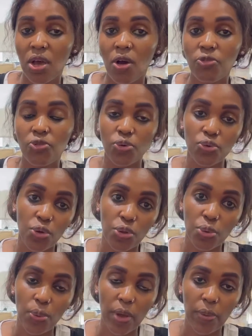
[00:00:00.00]
for growth
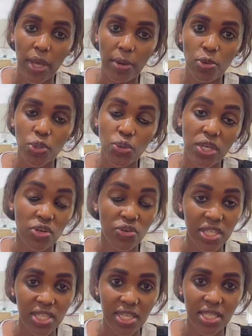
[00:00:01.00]
where we're able to
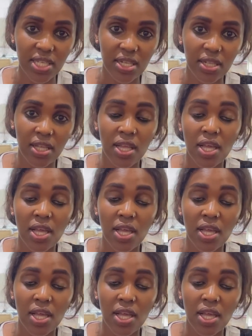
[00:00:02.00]
increase their sale,